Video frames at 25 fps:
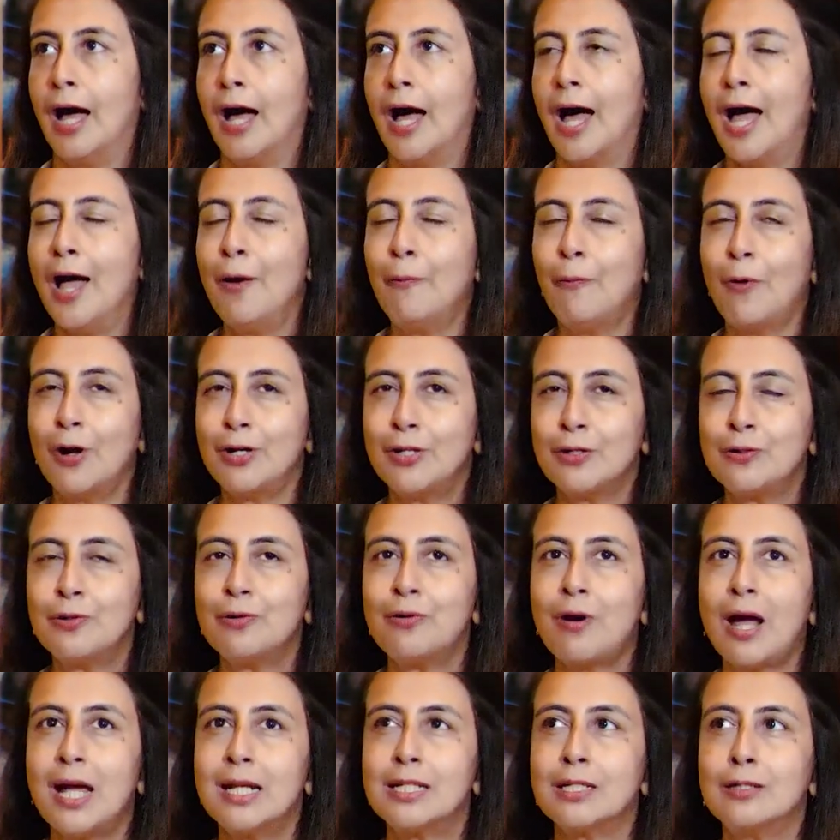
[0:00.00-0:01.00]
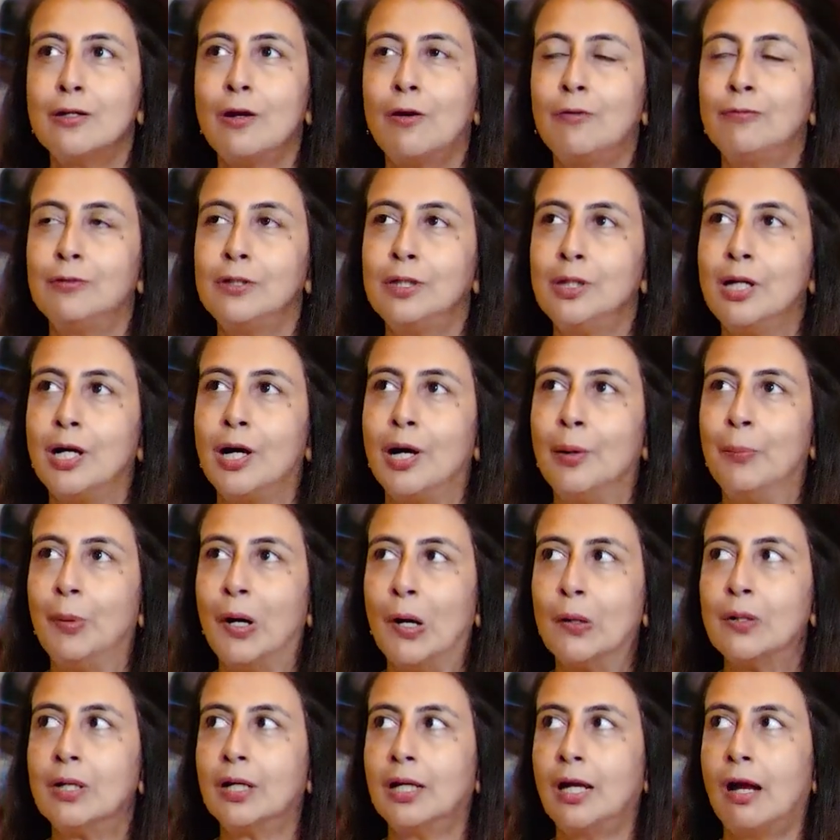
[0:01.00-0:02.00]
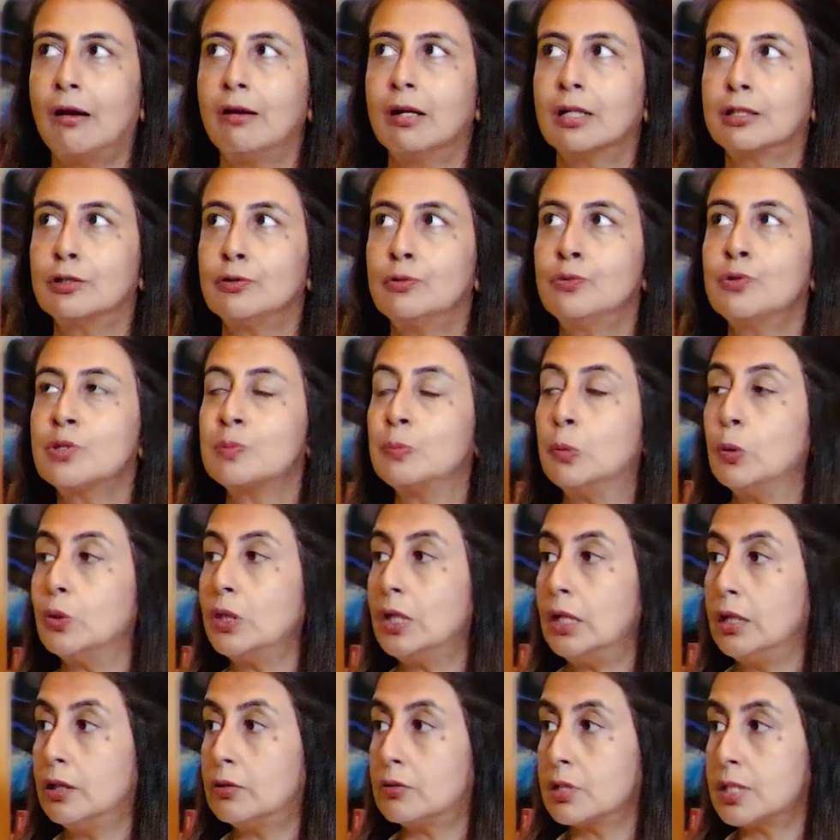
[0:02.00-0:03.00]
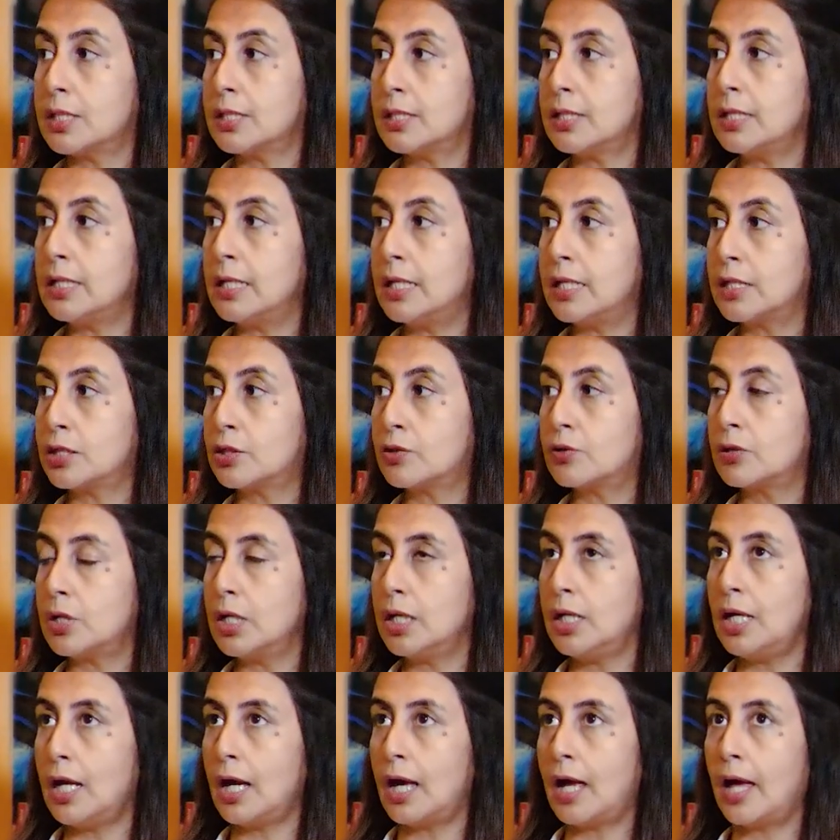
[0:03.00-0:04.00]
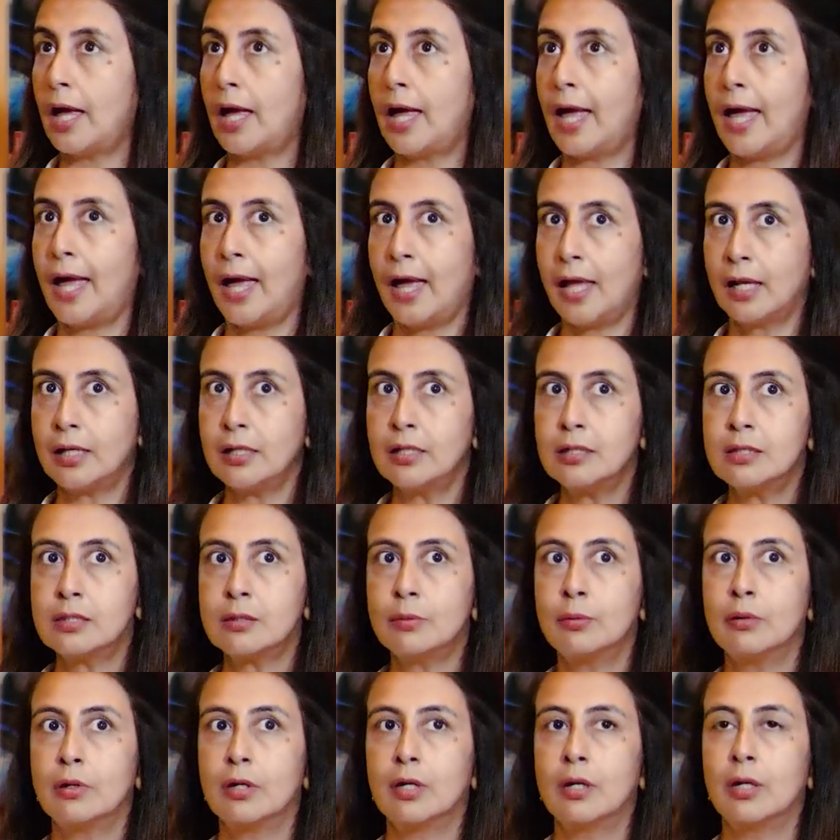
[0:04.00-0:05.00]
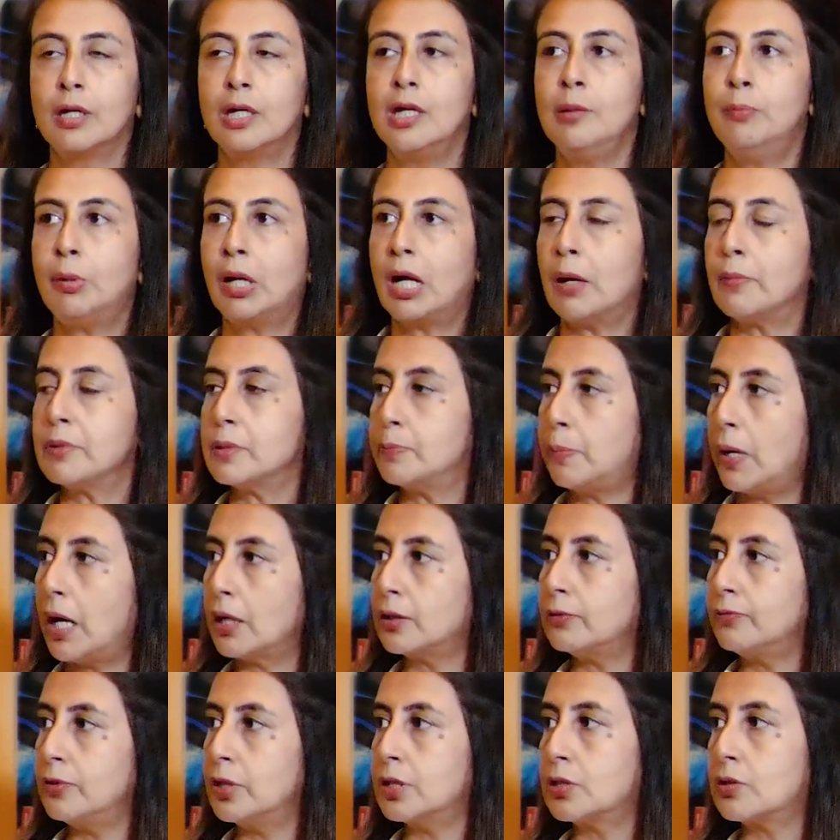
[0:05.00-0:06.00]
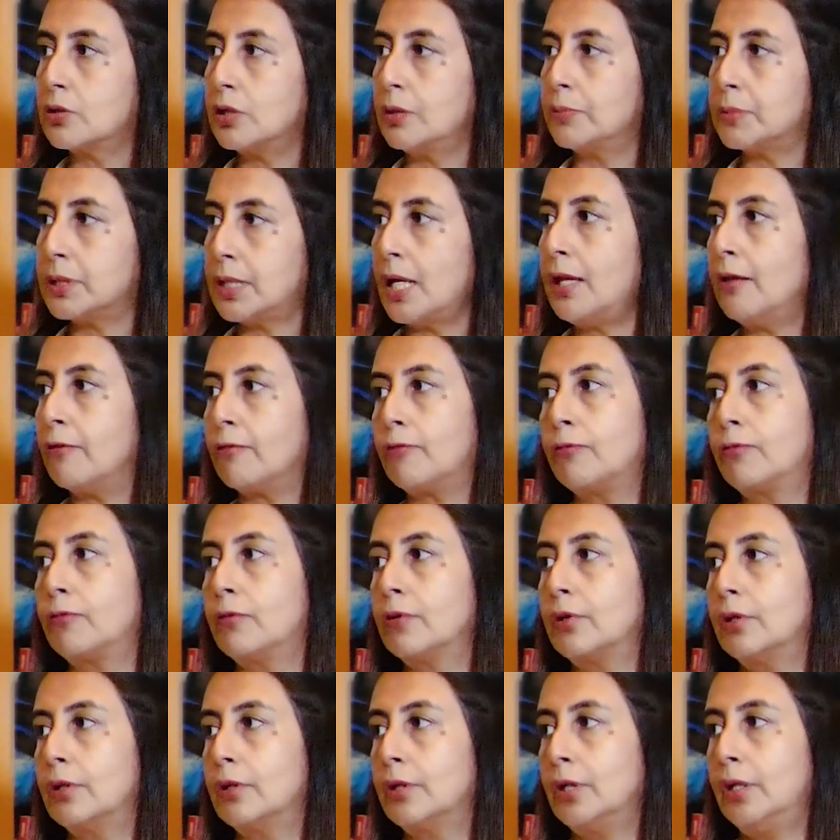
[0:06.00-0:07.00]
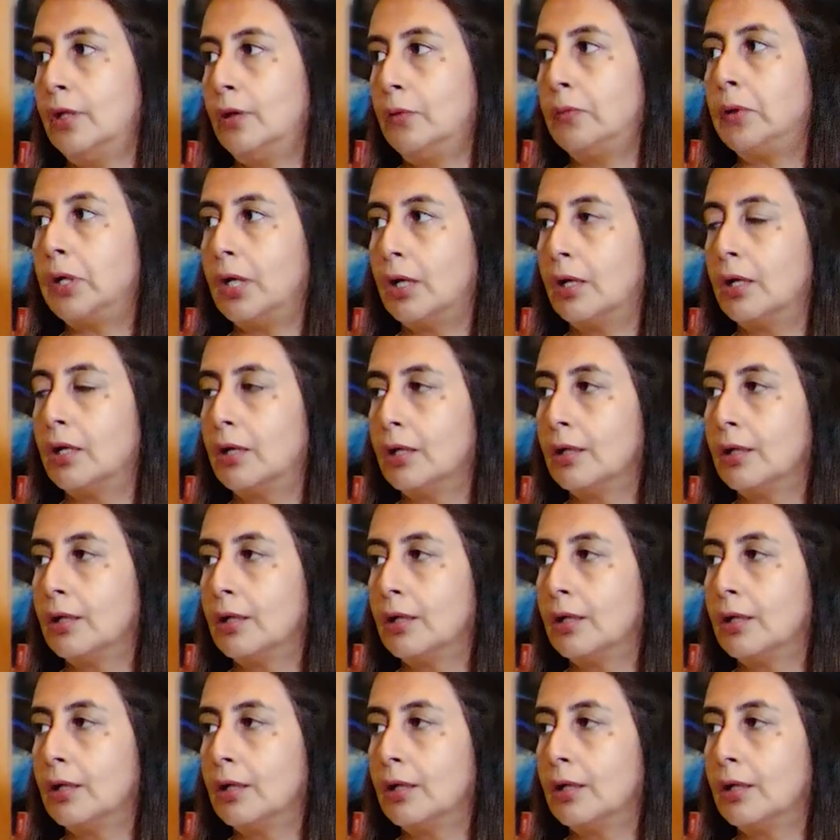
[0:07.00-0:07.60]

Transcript: I wanted to write a novel about a character who's both interested in history and he becomes part of history himself, in a way.